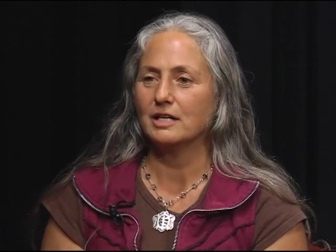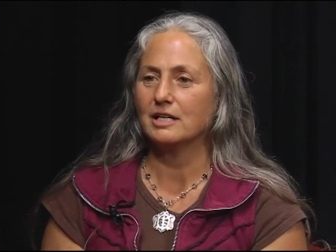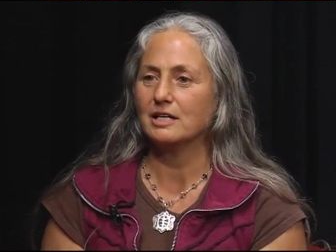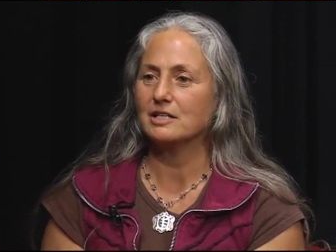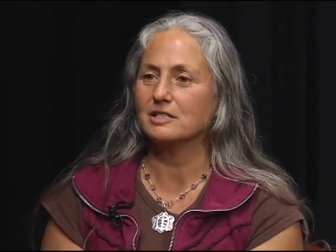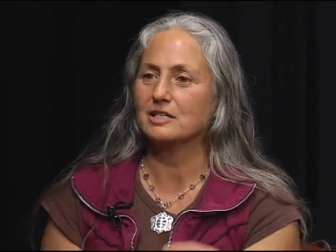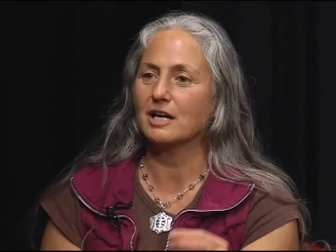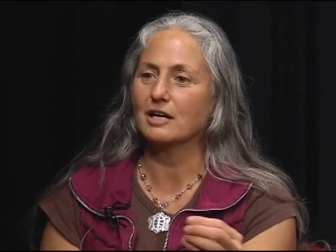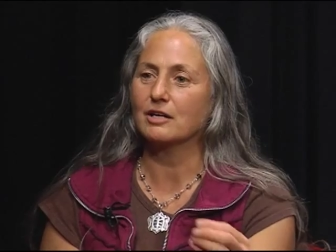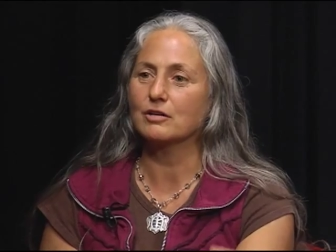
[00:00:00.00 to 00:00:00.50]

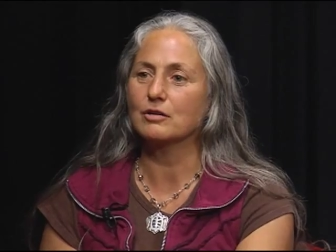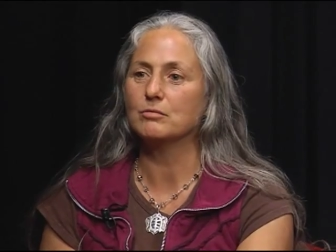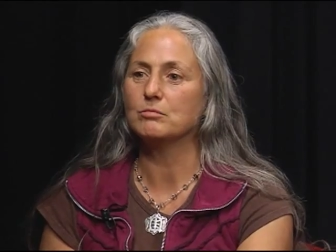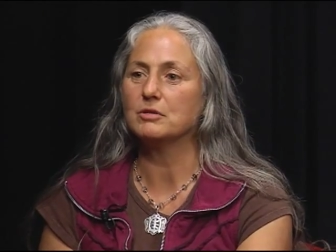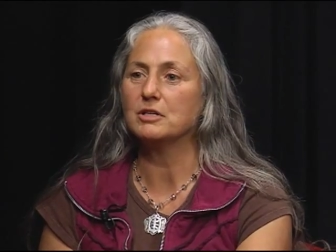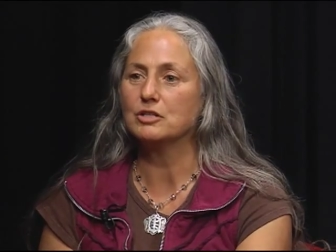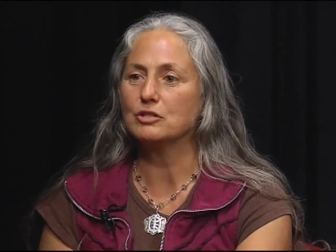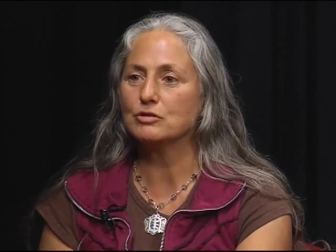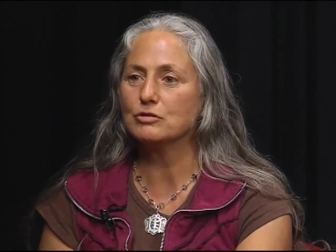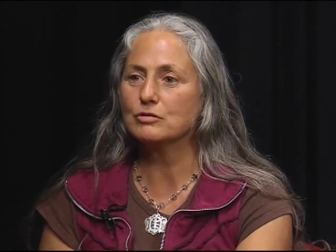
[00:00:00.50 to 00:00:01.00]
Is that going to
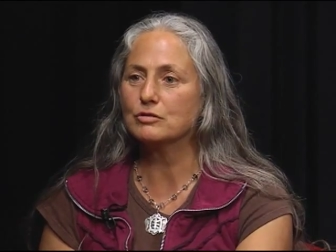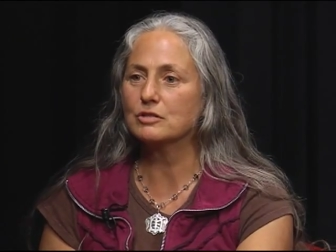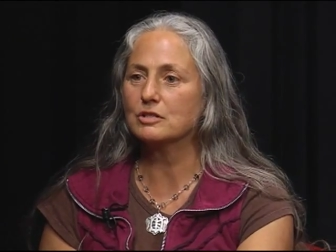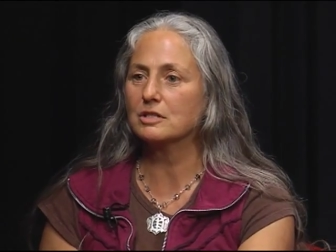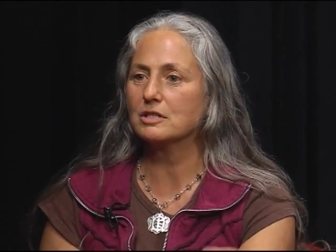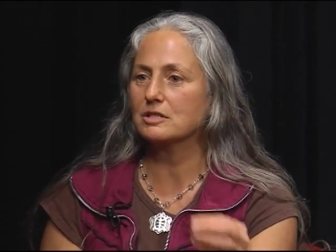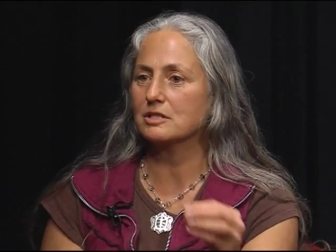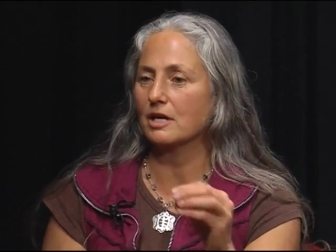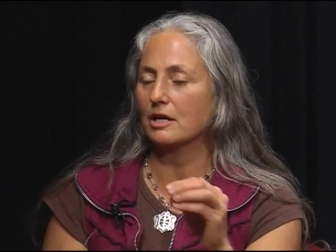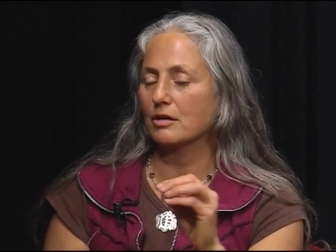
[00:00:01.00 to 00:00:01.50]
be
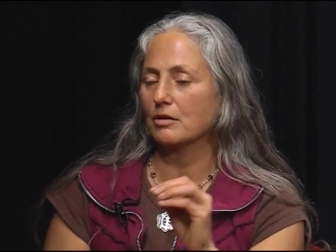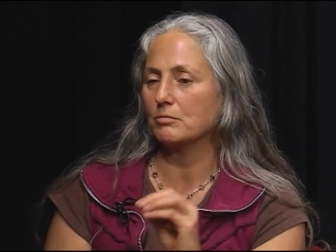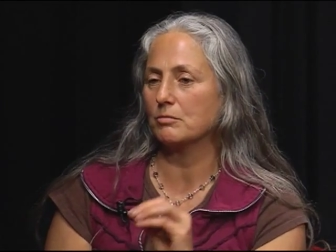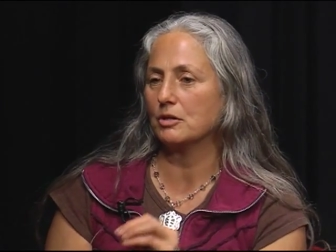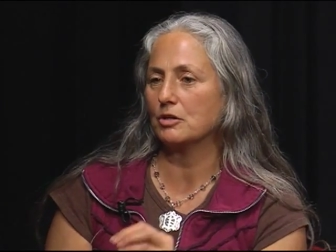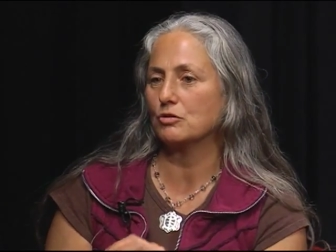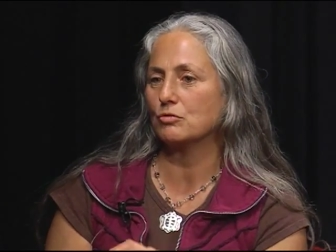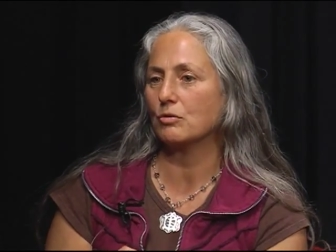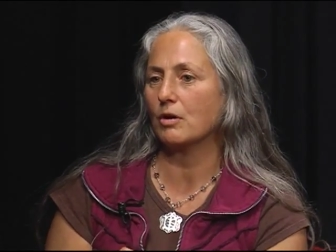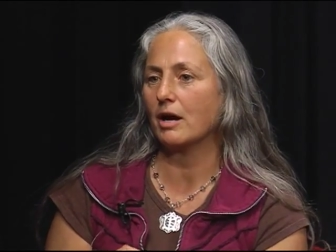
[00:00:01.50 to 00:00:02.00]
juicy? Is that going to
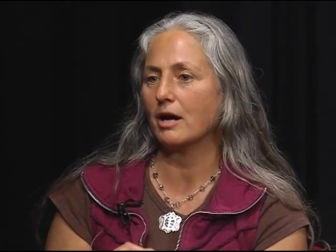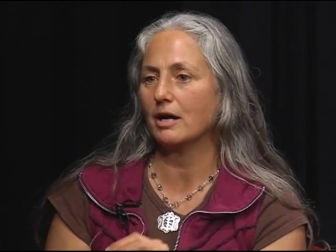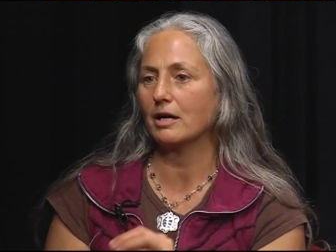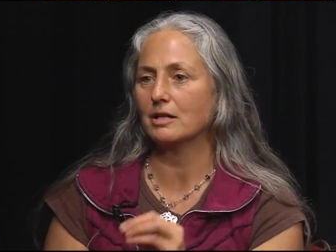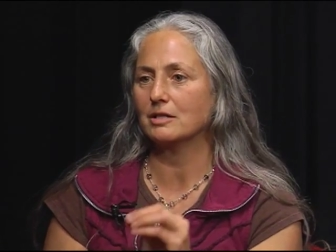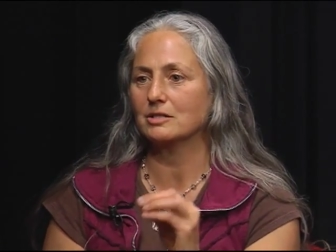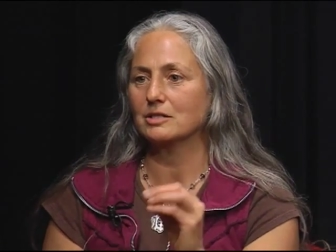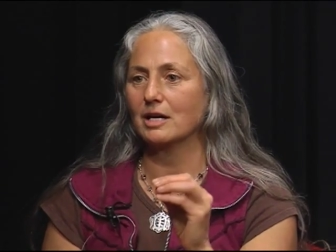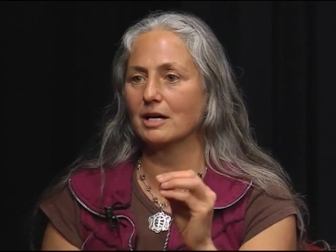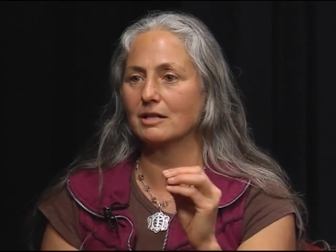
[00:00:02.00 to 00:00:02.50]
be dry?
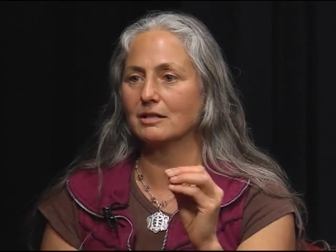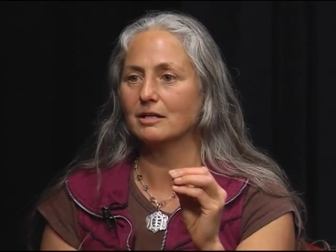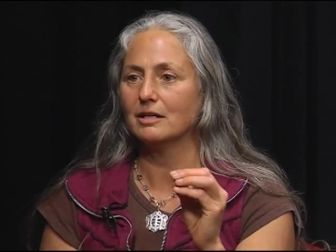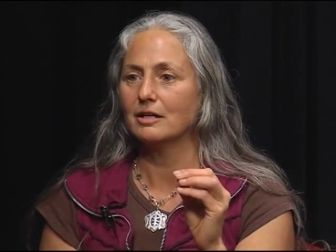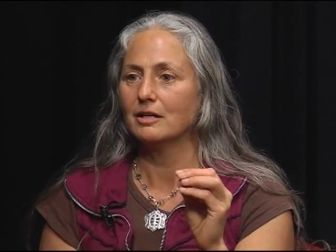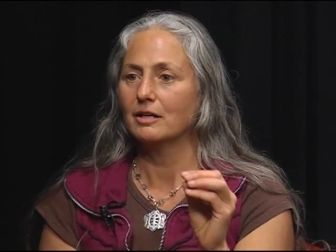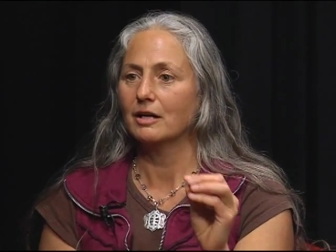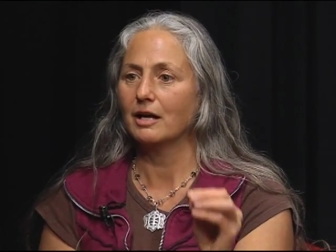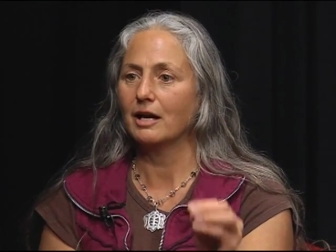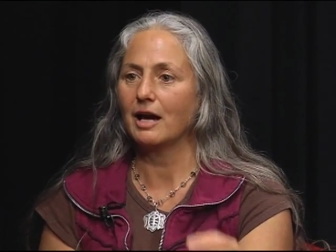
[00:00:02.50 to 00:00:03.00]
Is that
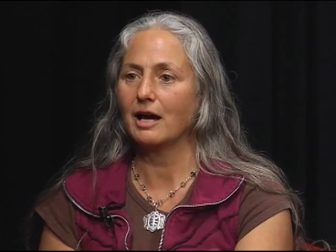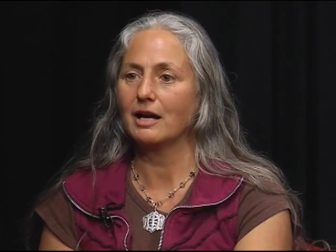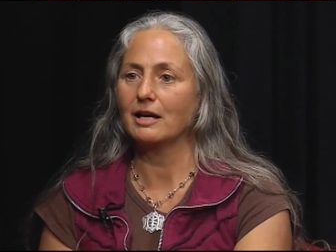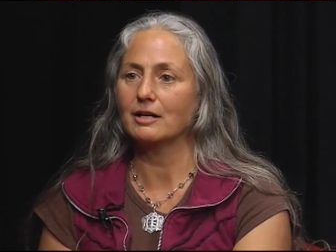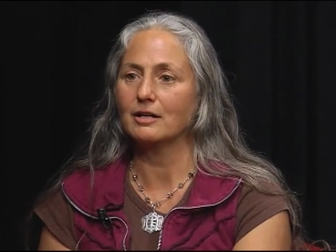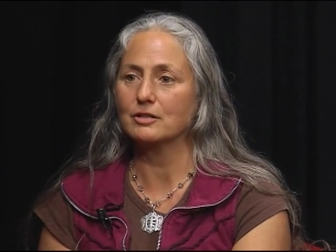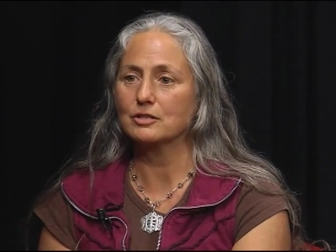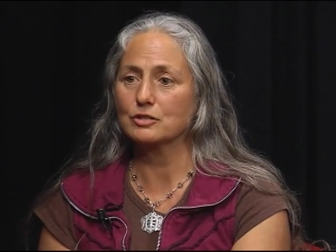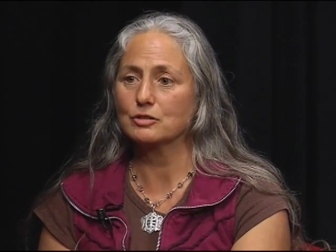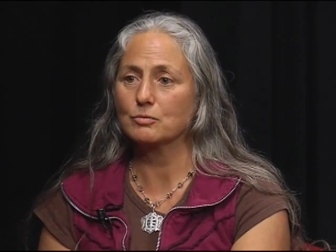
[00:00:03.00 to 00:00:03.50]

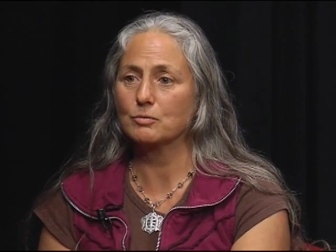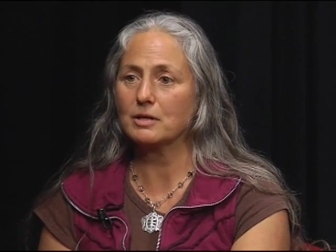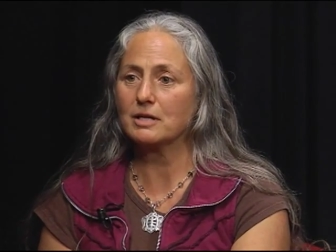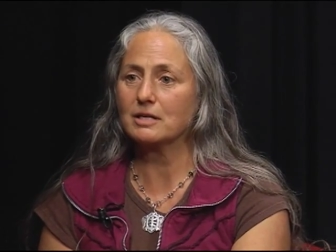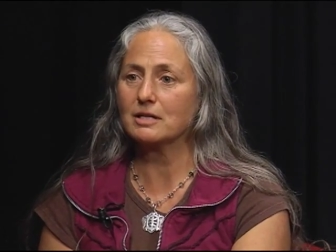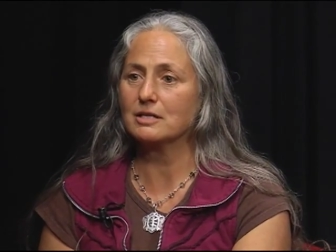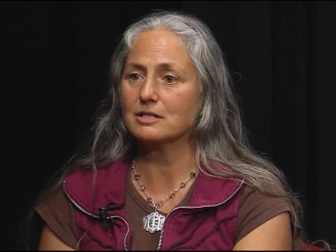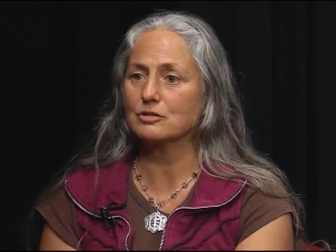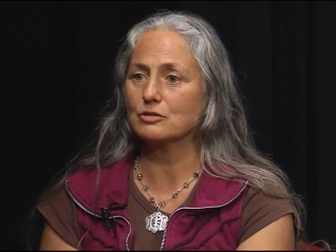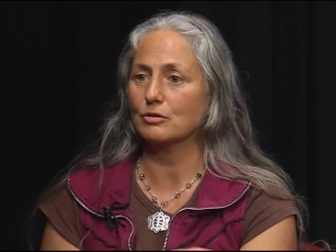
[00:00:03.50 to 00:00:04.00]
add a
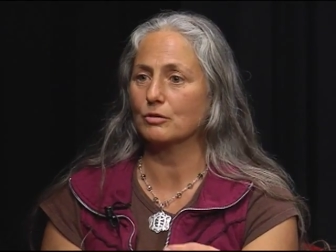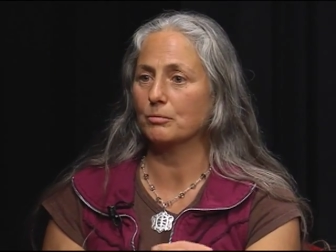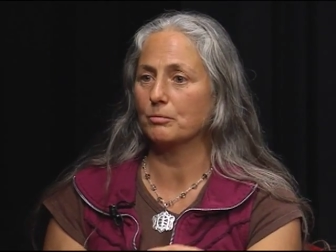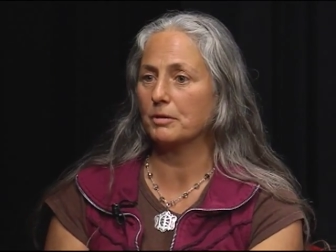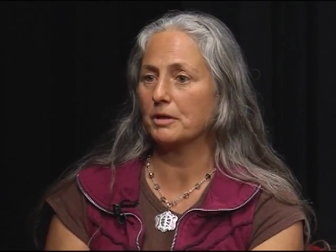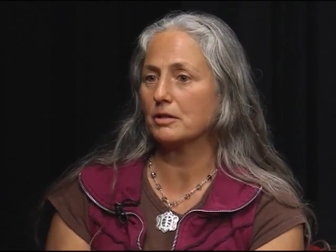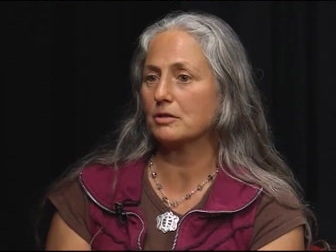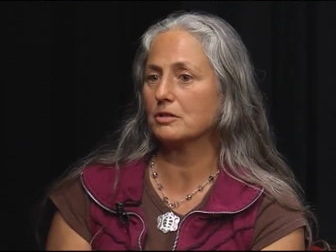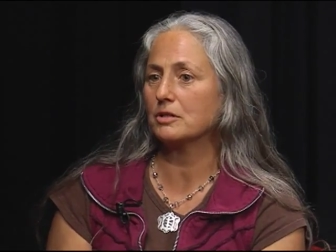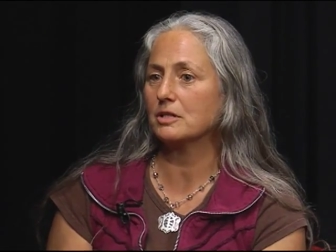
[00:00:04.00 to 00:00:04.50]
sweetness or
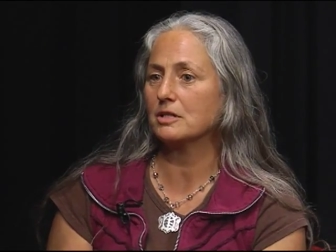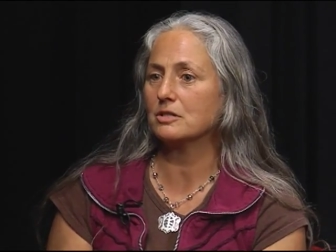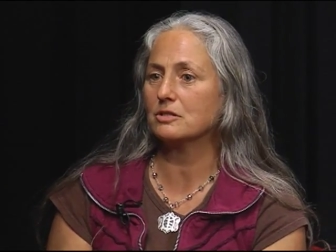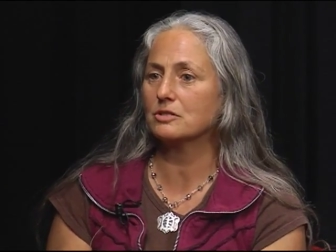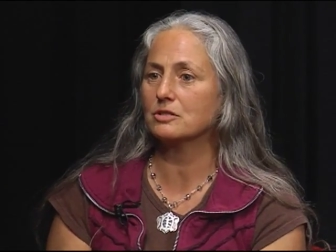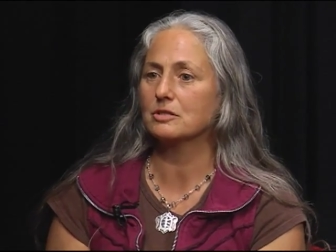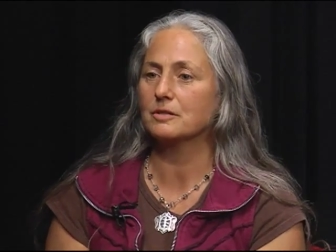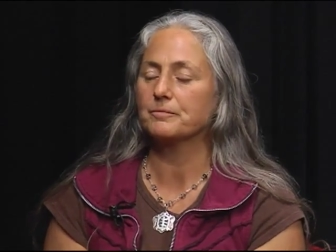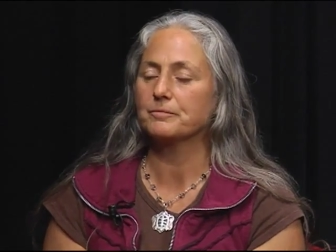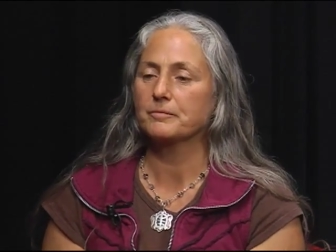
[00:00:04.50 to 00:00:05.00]

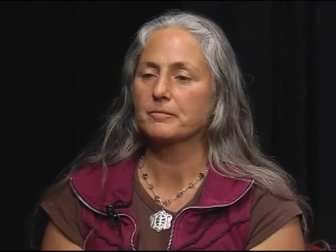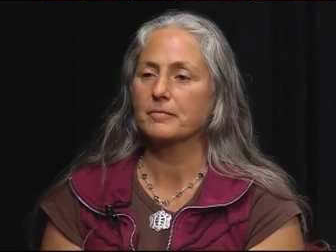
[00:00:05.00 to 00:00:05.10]
bitterness?